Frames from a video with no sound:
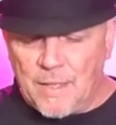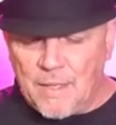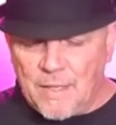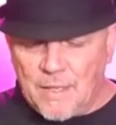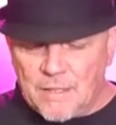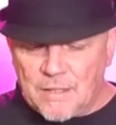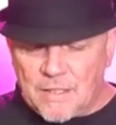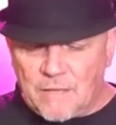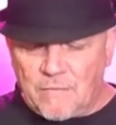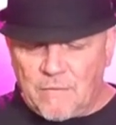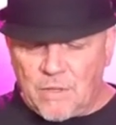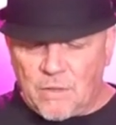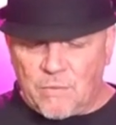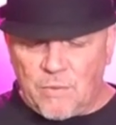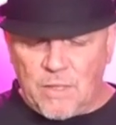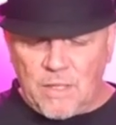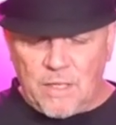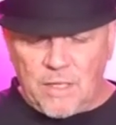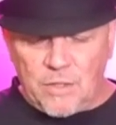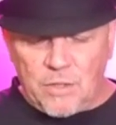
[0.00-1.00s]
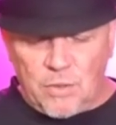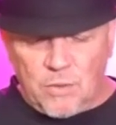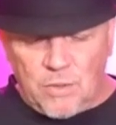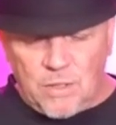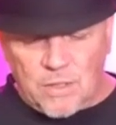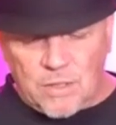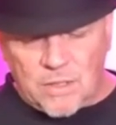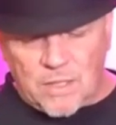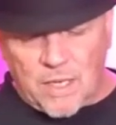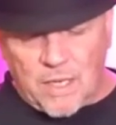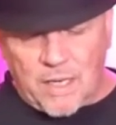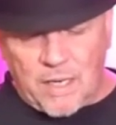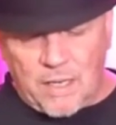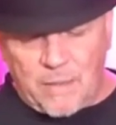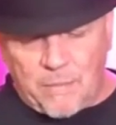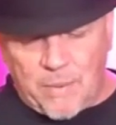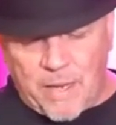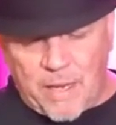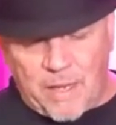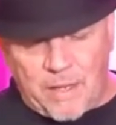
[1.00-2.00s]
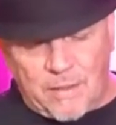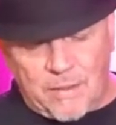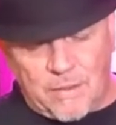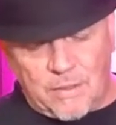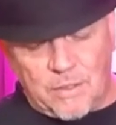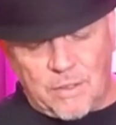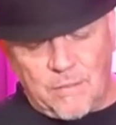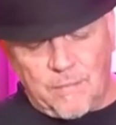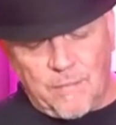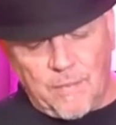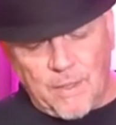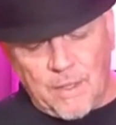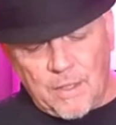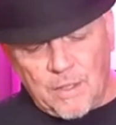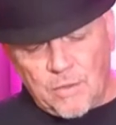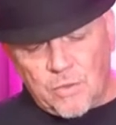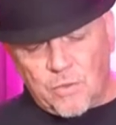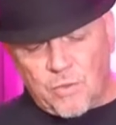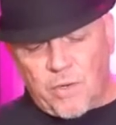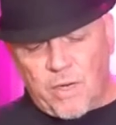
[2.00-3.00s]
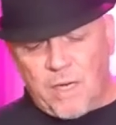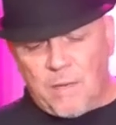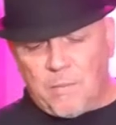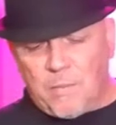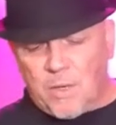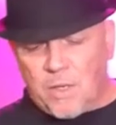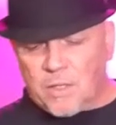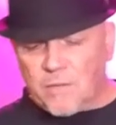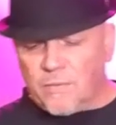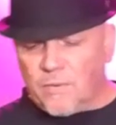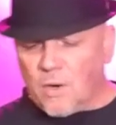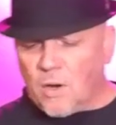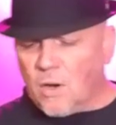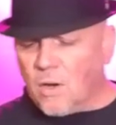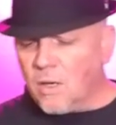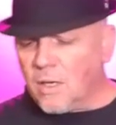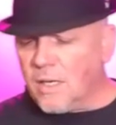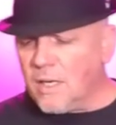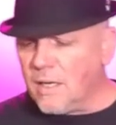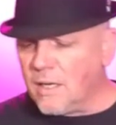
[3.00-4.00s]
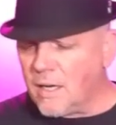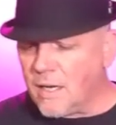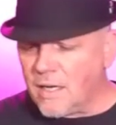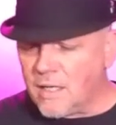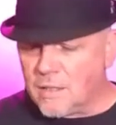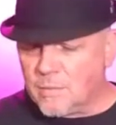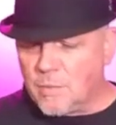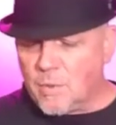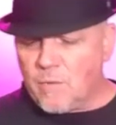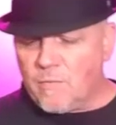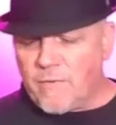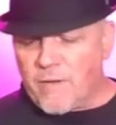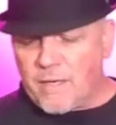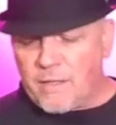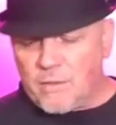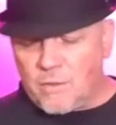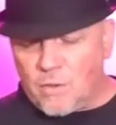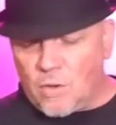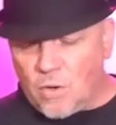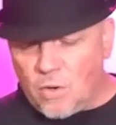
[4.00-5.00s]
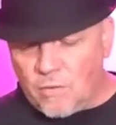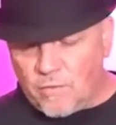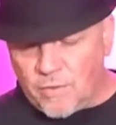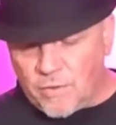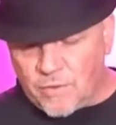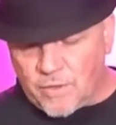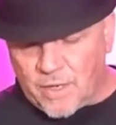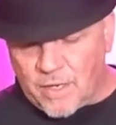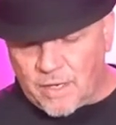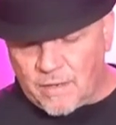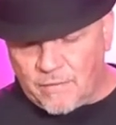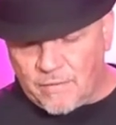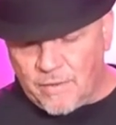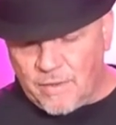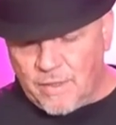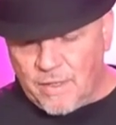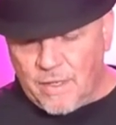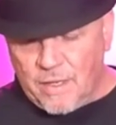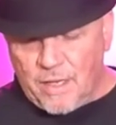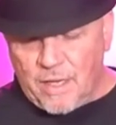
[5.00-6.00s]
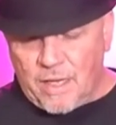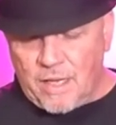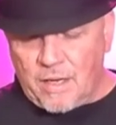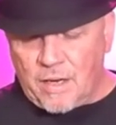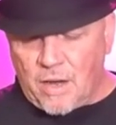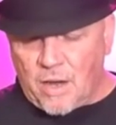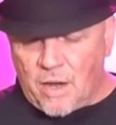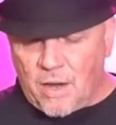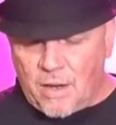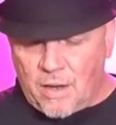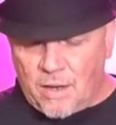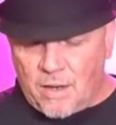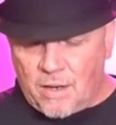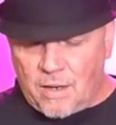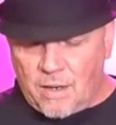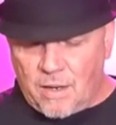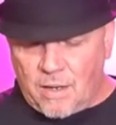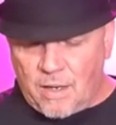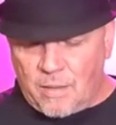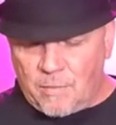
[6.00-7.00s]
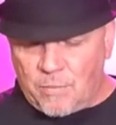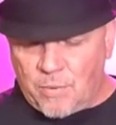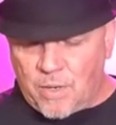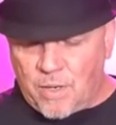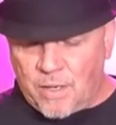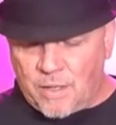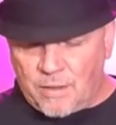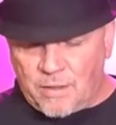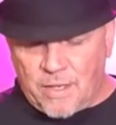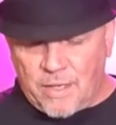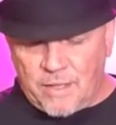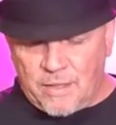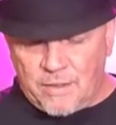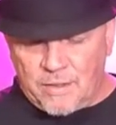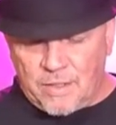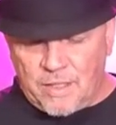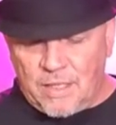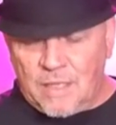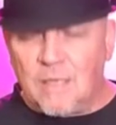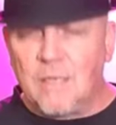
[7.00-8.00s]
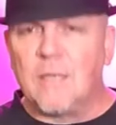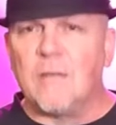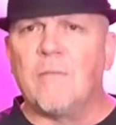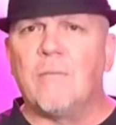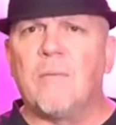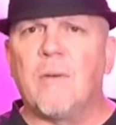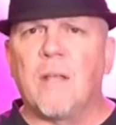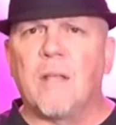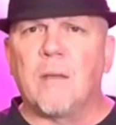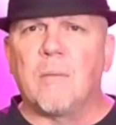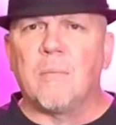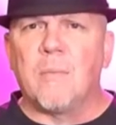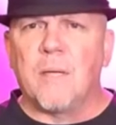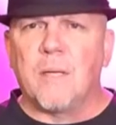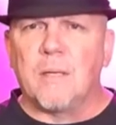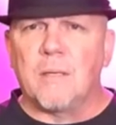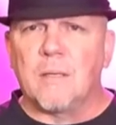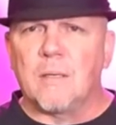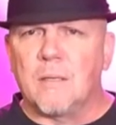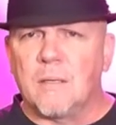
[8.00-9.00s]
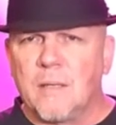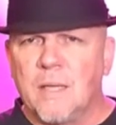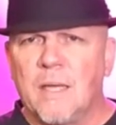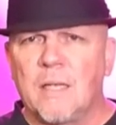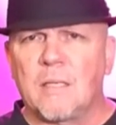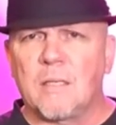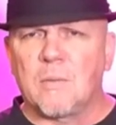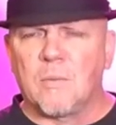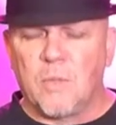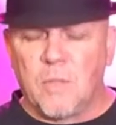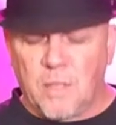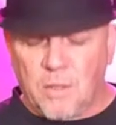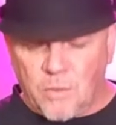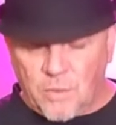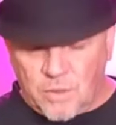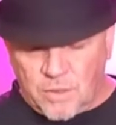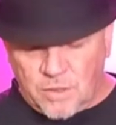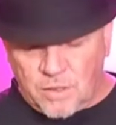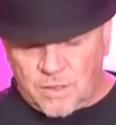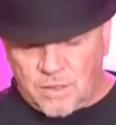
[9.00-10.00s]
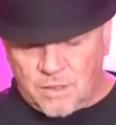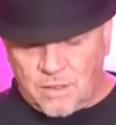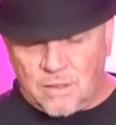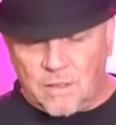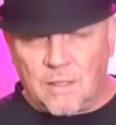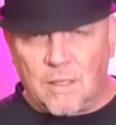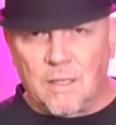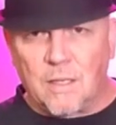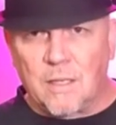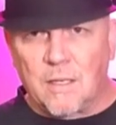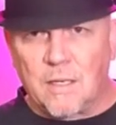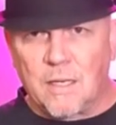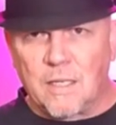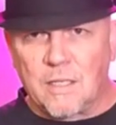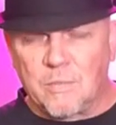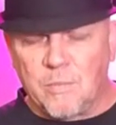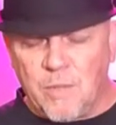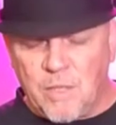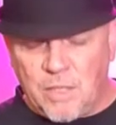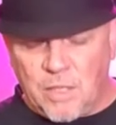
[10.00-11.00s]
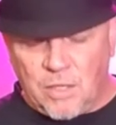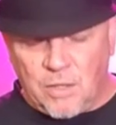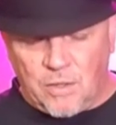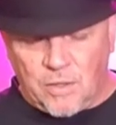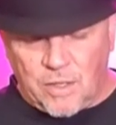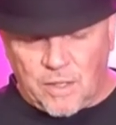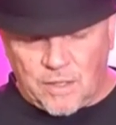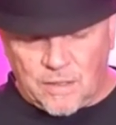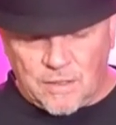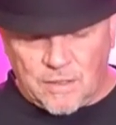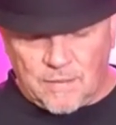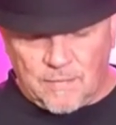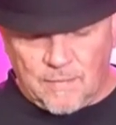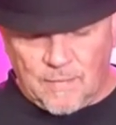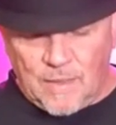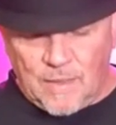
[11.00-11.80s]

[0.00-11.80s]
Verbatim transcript: 73 issued design patents, trademarks for Anki, Cosmo, Vector, Overdrive, and, uh, and product lines in development. That's the one that always gets me curious.